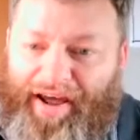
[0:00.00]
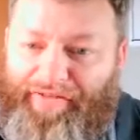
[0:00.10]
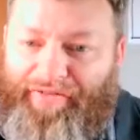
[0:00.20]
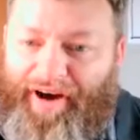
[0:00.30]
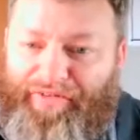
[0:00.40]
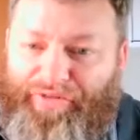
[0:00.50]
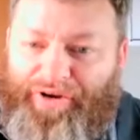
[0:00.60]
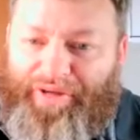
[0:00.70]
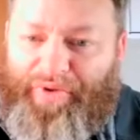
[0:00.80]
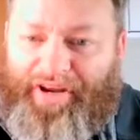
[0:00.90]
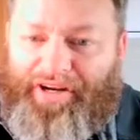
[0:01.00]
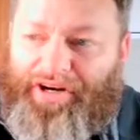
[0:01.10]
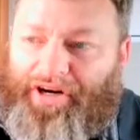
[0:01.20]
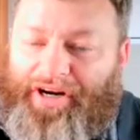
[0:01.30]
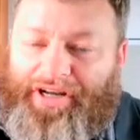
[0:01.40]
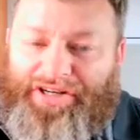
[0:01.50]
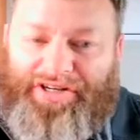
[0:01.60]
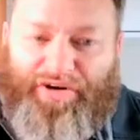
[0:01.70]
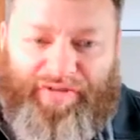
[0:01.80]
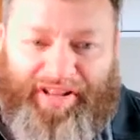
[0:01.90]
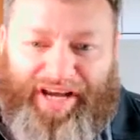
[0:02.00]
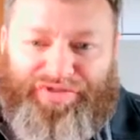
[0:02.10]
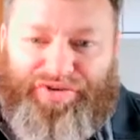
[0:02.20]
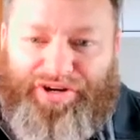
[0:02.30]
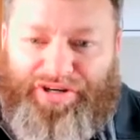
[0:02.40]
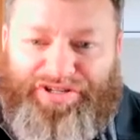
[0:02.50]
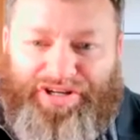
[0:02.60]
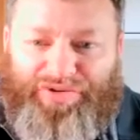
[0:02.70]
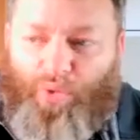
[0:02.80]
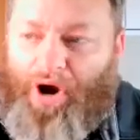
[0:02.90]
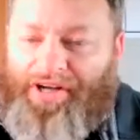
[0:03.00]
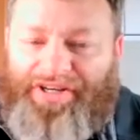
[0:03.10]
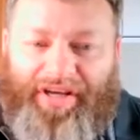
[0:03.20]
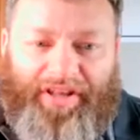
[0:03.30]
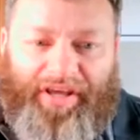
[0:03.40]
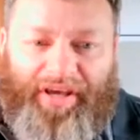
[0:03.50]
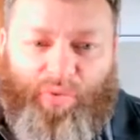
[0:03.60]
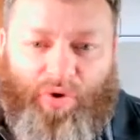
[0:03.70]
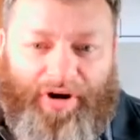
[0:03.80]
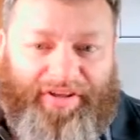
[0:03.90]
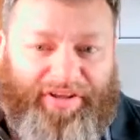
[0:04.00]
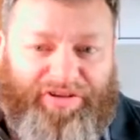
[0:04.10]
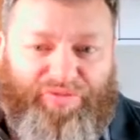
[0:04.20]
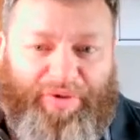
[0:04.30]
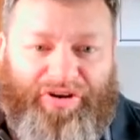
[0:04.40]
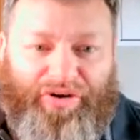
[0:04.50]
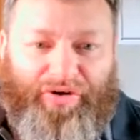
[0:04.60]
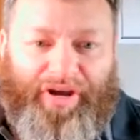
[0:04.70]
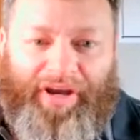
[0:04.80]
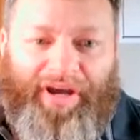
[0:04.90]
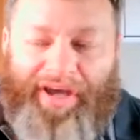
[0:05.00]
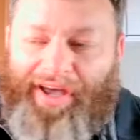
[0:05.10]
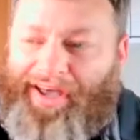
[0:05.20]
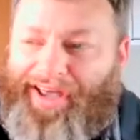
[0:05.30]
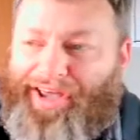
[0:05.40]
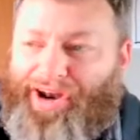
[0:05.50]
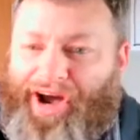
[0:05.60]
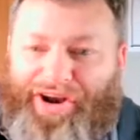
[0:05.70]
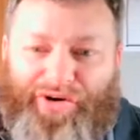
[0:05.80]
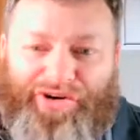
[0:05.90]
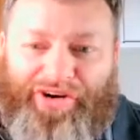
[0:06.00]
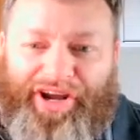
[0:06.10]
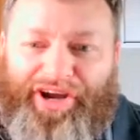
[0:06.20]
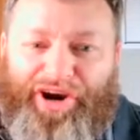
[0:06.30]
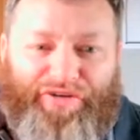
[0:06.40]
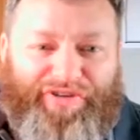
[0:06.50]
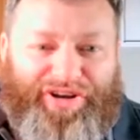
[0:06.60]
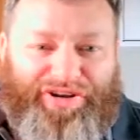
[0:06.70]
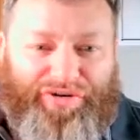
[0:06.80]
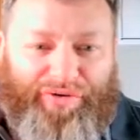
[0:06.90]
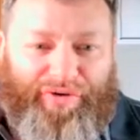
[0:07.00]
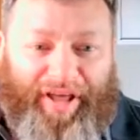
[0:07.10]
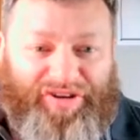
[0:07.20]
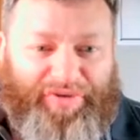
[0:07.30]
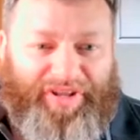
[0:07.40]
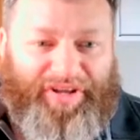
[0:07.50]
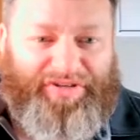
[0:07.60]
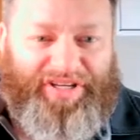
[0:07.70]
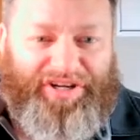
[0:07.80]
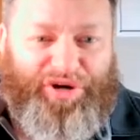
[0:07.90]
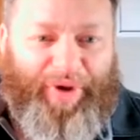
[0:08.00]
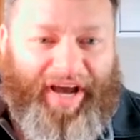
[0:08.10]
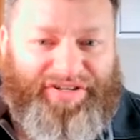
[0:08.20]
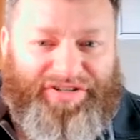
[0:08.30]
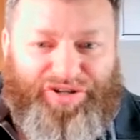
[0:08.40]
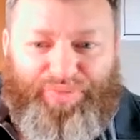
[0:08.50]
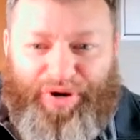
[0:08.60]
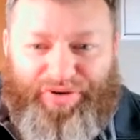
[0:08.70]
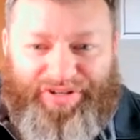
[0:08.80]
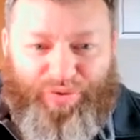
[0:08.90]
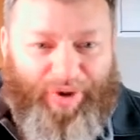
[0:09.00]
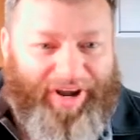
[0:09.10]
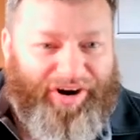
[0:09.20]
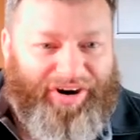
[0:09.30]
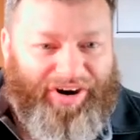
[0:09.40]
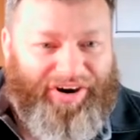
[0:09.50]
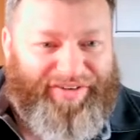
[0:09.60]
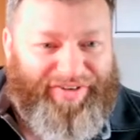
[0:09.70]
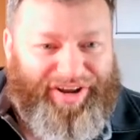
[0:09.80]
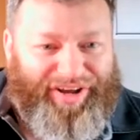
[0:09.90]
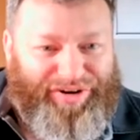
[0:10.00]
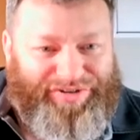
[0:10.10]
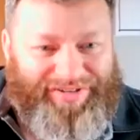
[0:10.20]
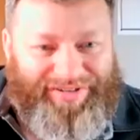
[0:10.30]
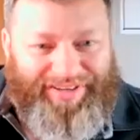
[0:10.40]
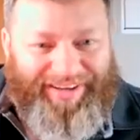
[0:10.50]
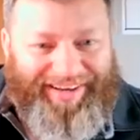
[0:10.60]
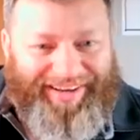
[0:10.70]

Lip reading: I've really been encouraged over the last few years just watching the work that you've been doing. You know, I know during COVID, you and some of the senior pastors posted "We Are Kearney" videos.